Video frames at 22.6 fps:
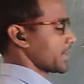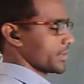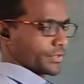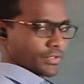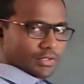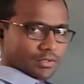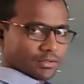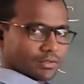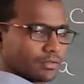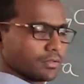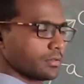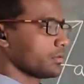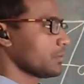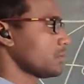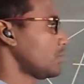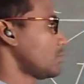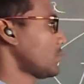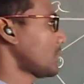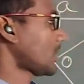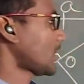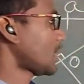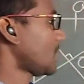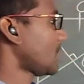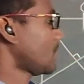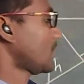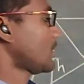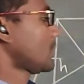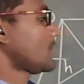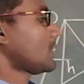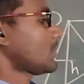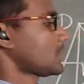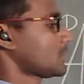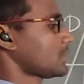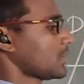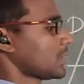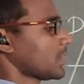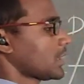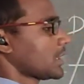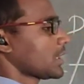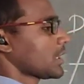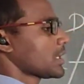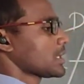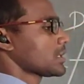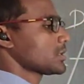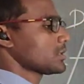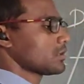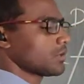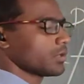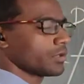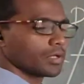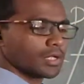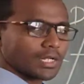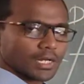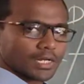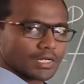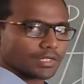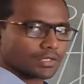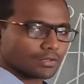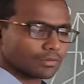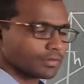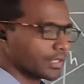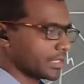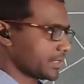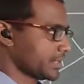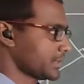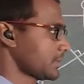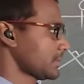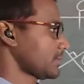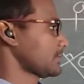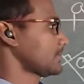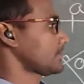H. Okay, so area is equal to A into H.